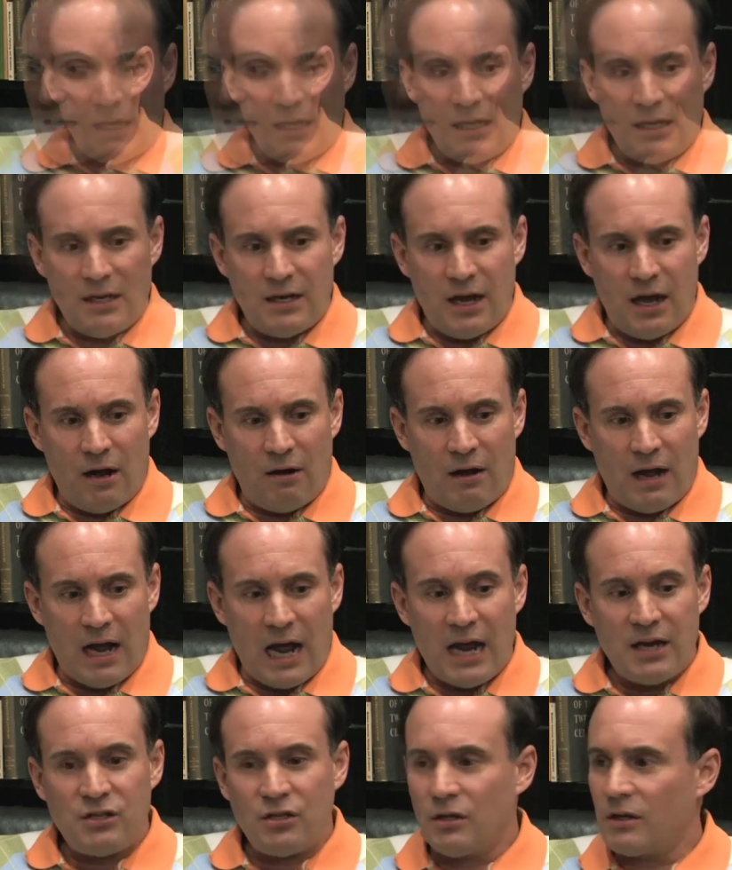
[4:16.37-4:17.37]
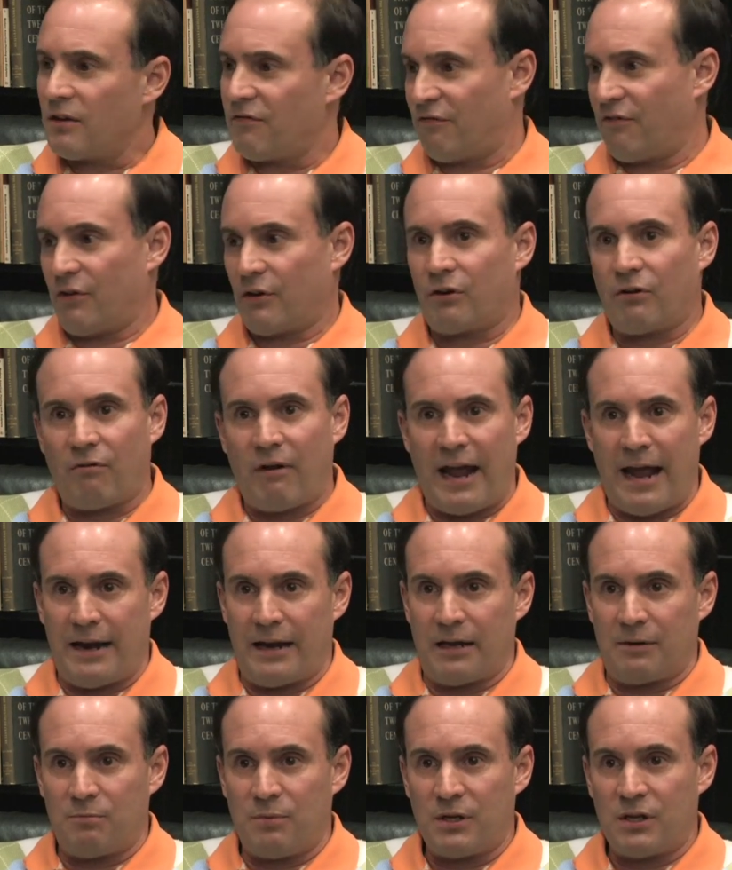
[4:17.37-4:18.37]
I took it for
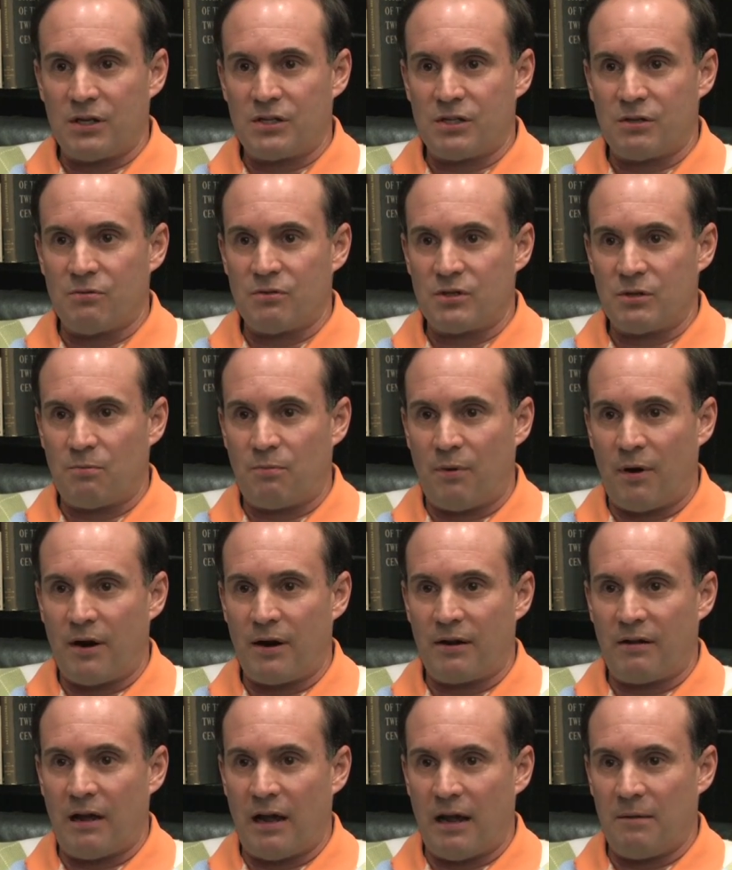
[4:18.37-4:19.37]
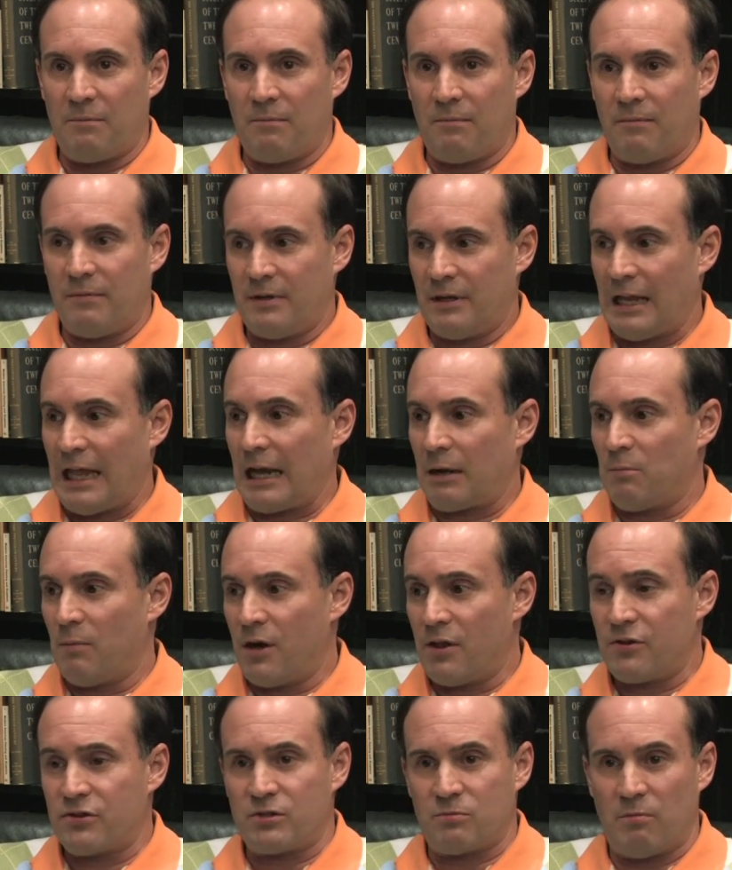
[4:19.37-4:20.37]
granted because it was a part of, like
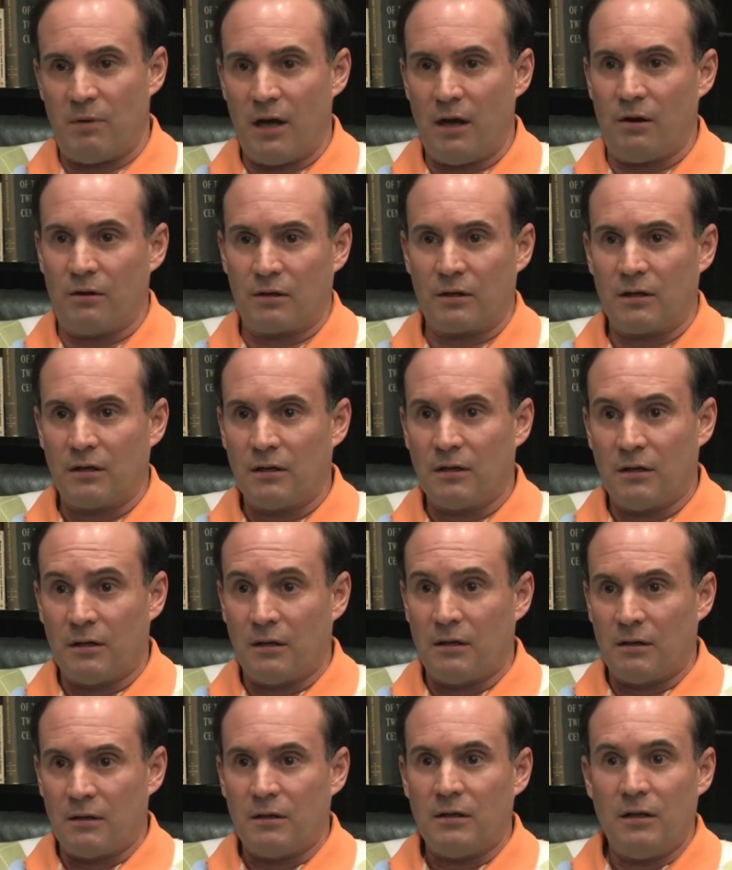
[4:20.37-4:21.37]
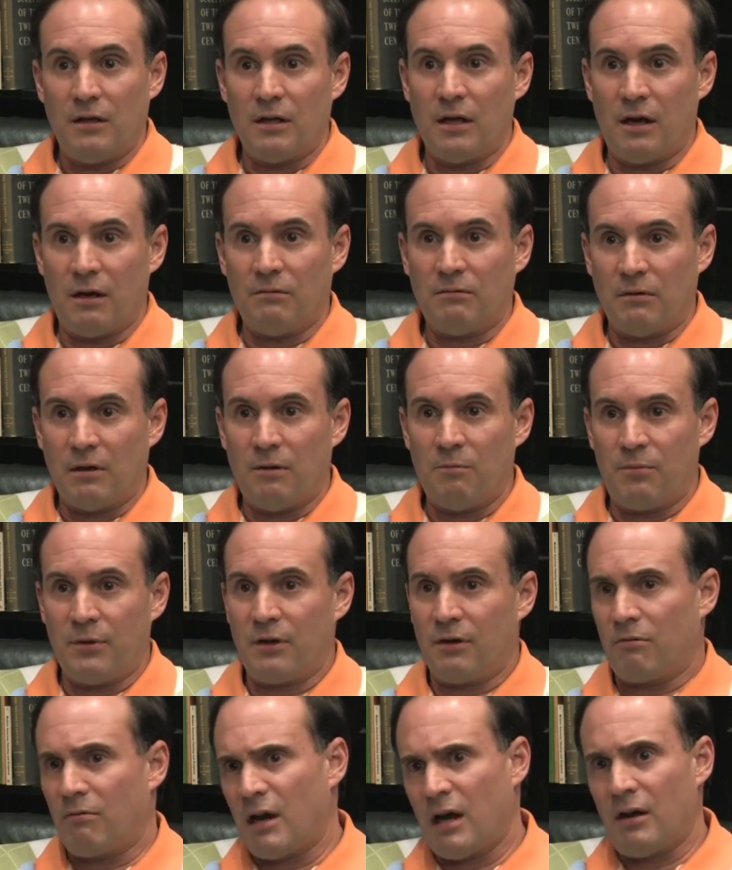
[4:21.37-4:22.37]
mother's milk, being
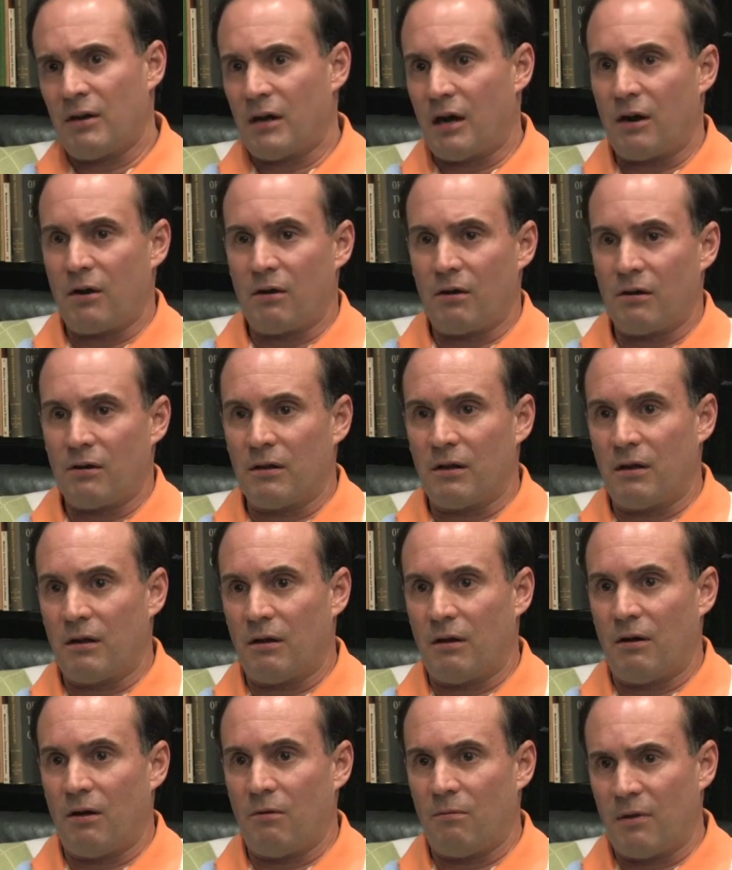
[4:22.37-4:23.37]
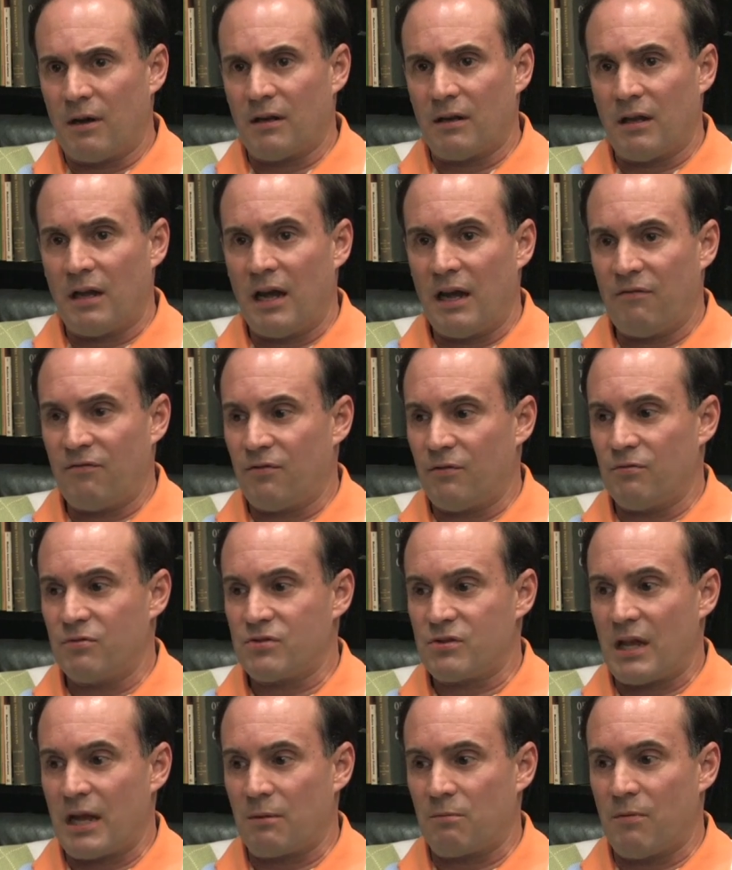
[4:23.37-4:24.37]
around art all my life, it
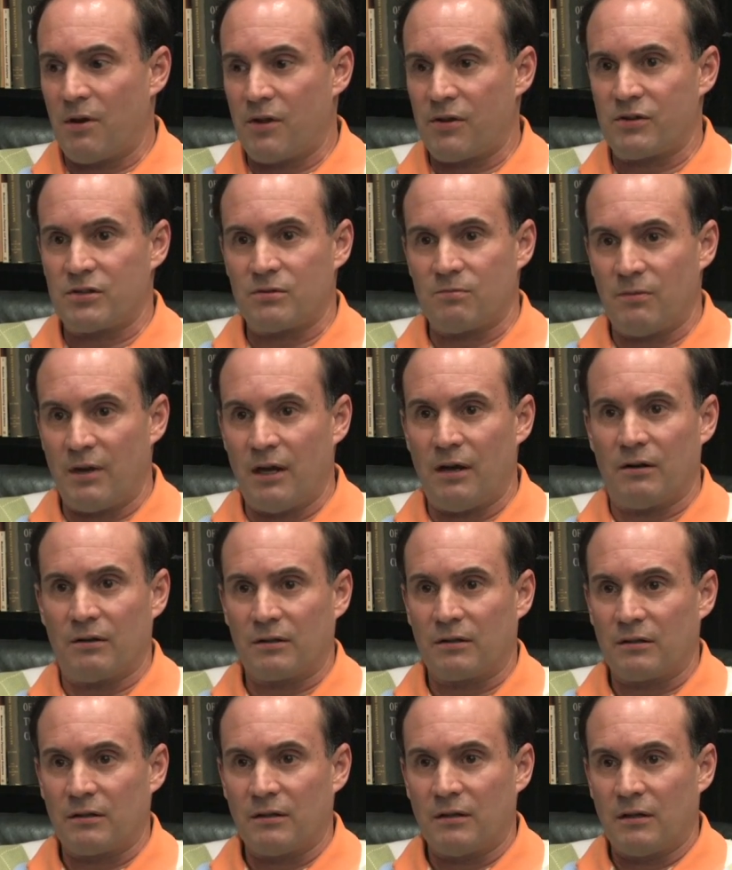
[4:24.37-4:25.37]
was like mother's milk.